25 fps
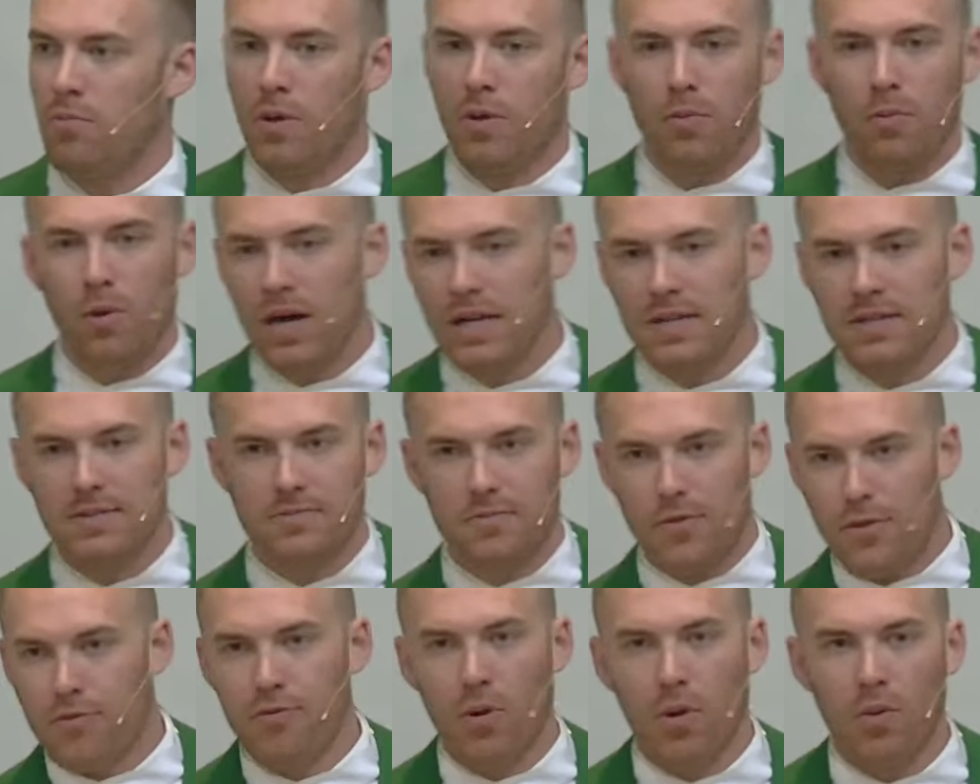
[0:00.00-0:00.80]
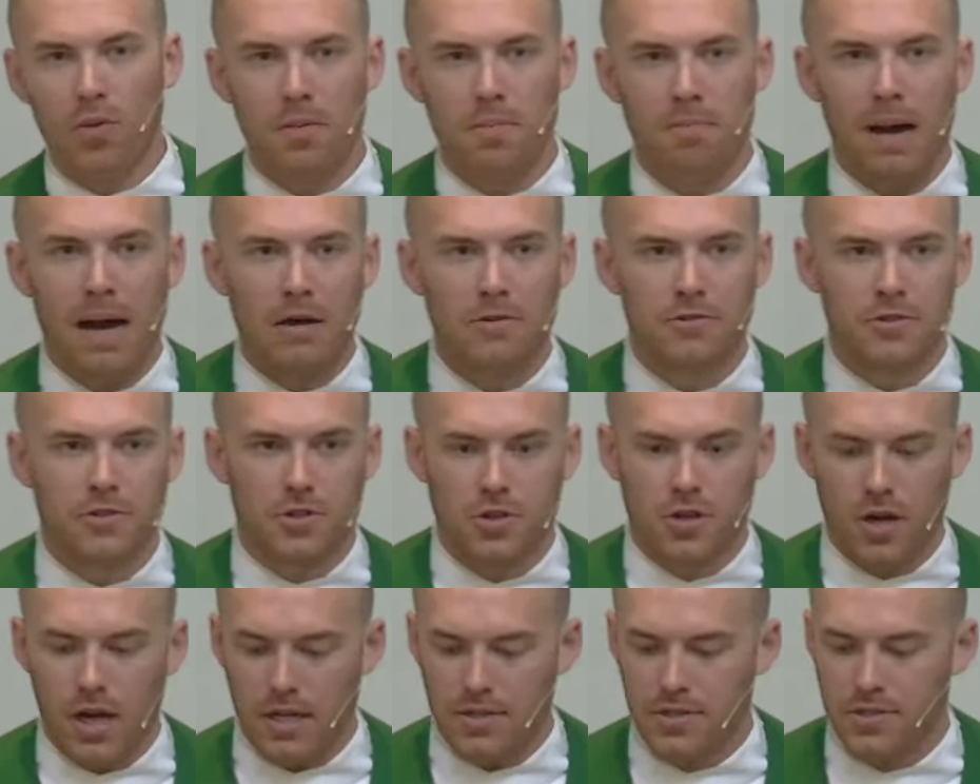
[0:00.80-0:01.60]
We want to throw the mouse
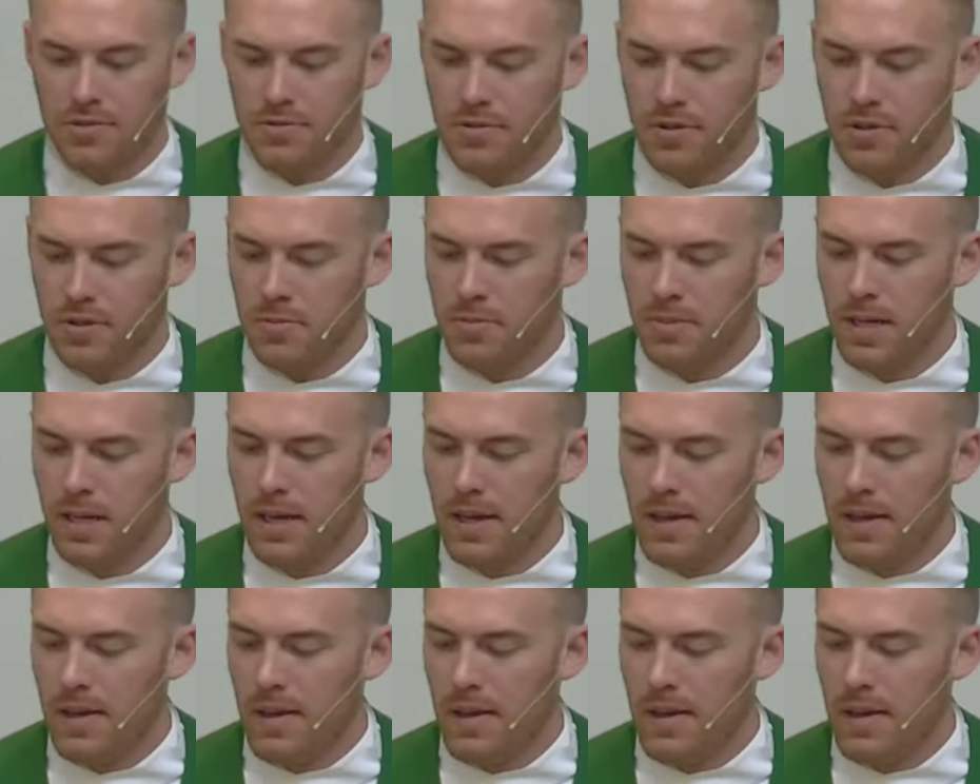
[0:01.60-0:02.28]
across the room.